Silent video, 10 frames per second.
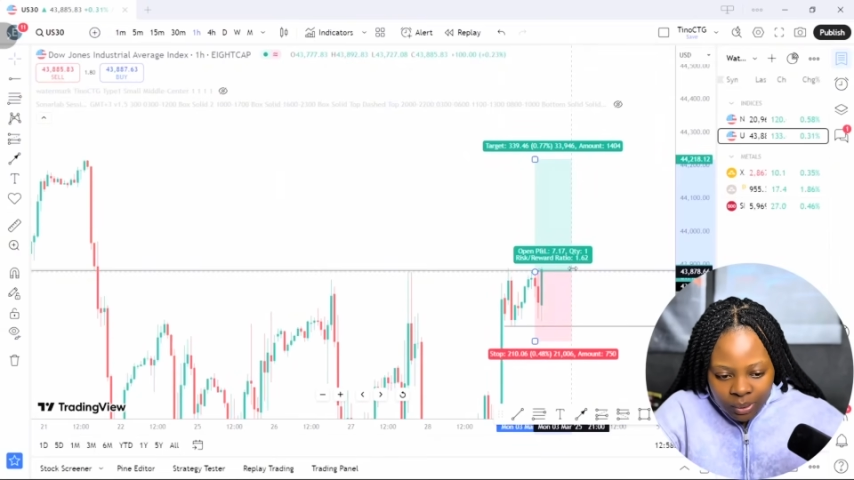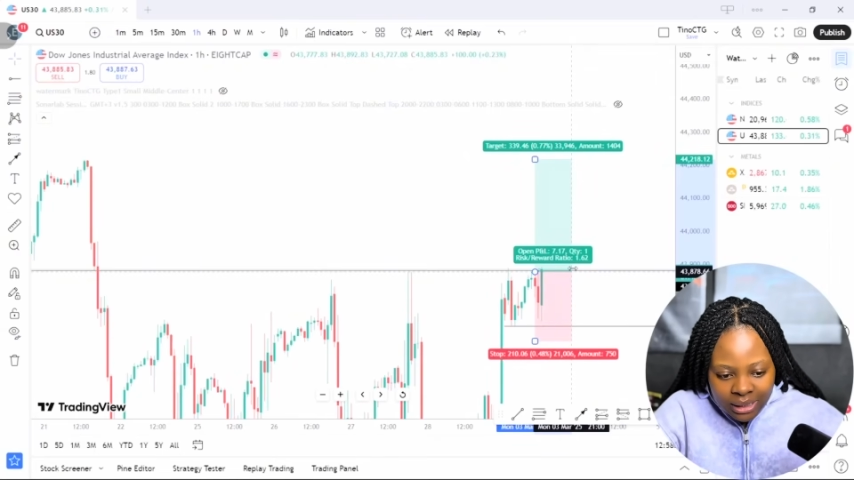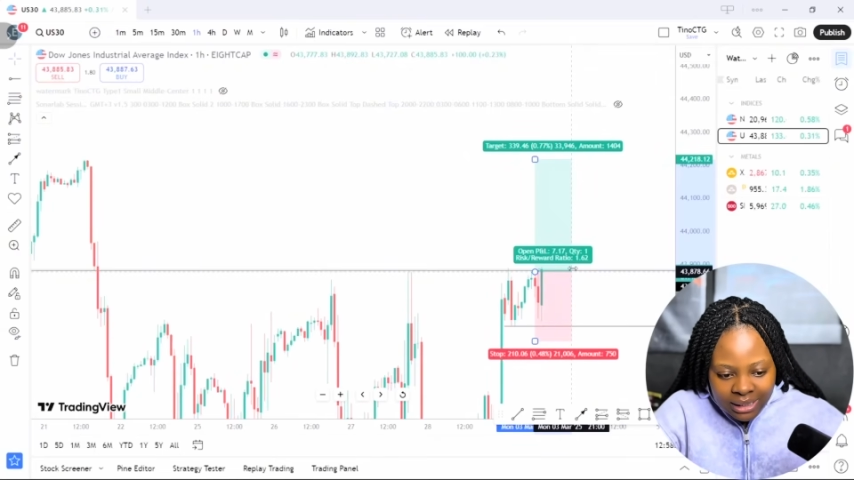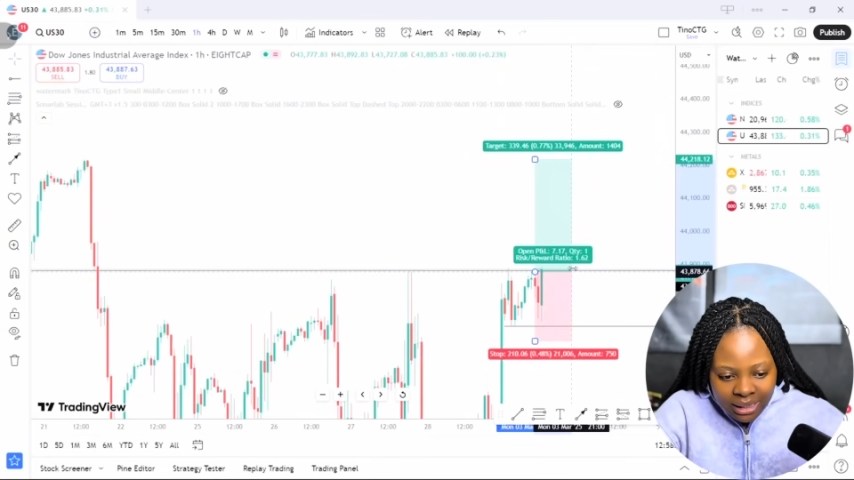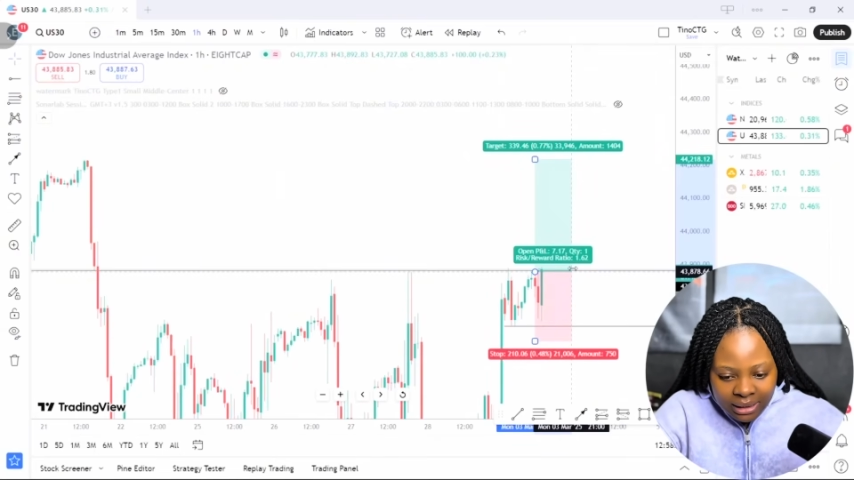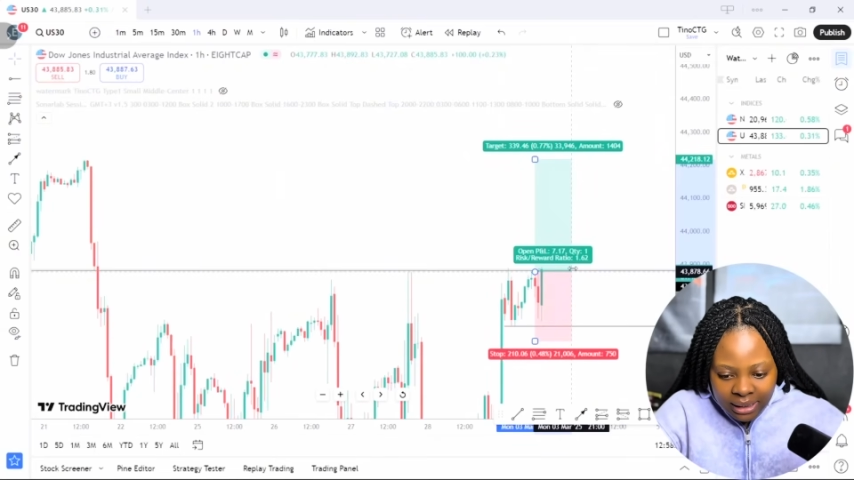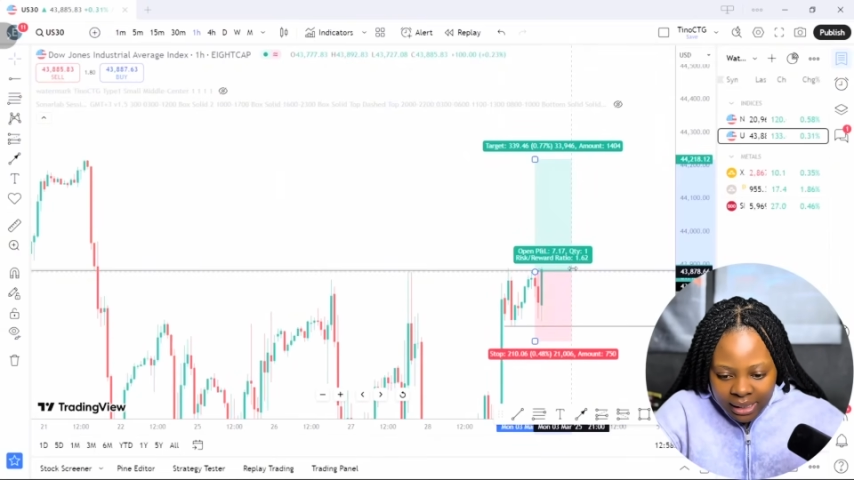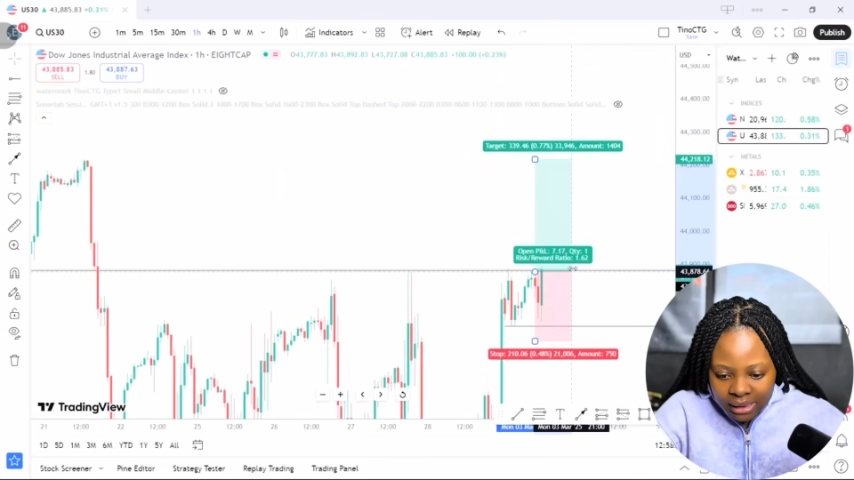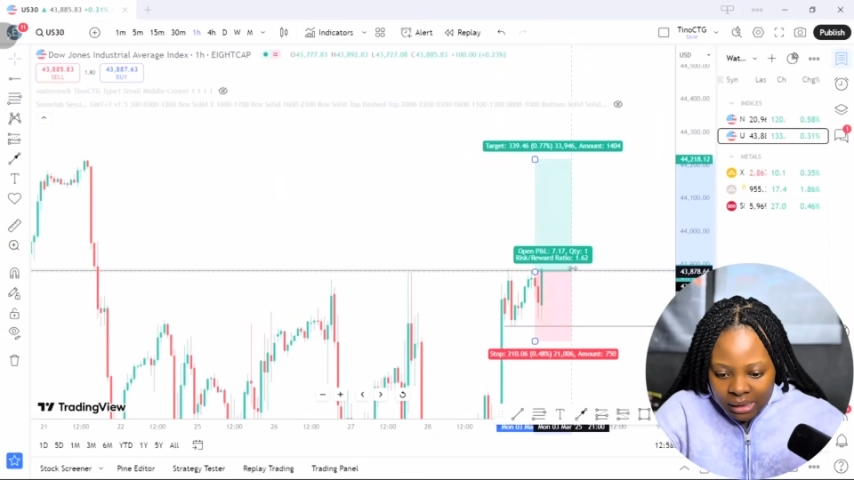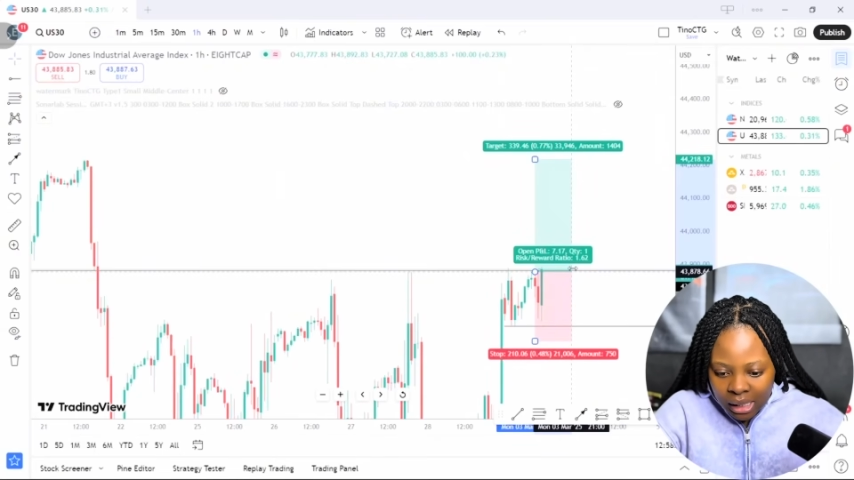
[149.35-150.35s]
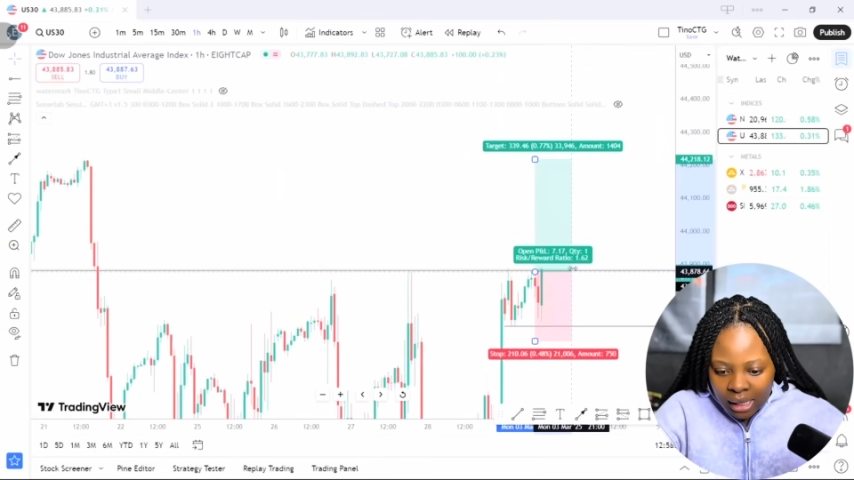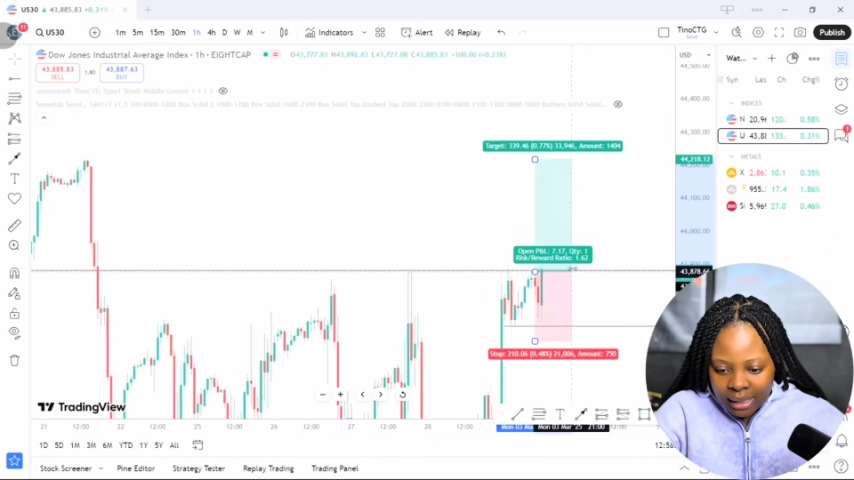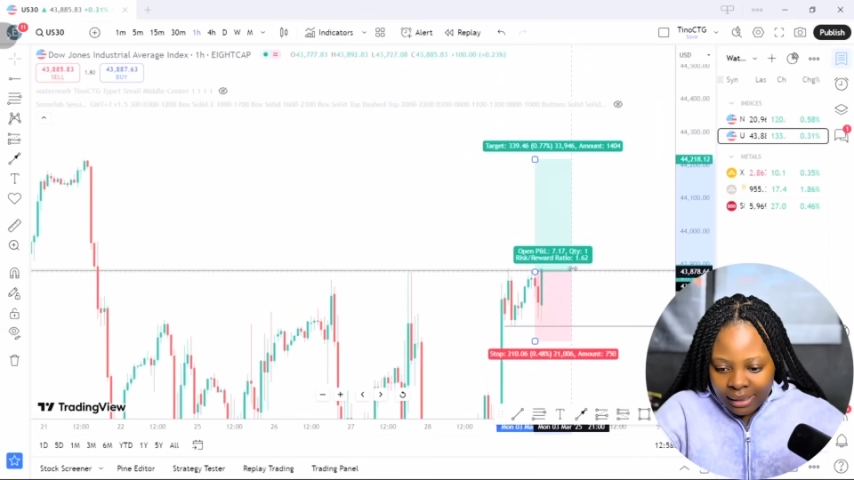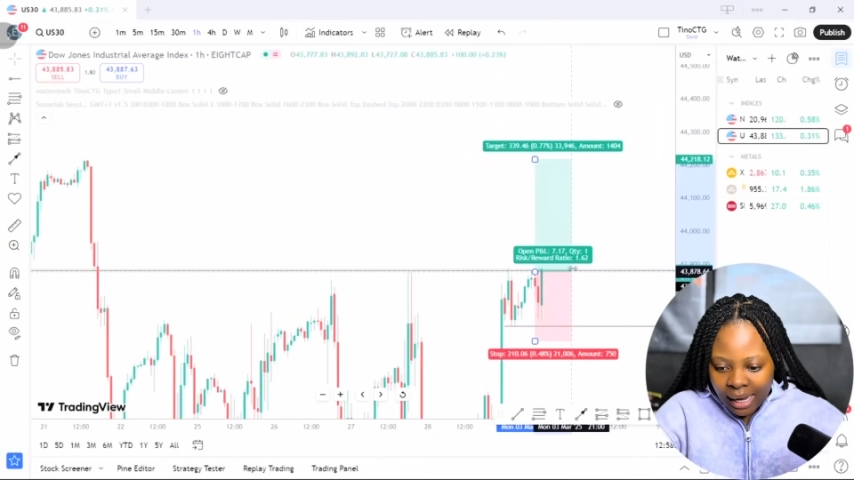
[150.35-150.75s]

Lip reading: We did get a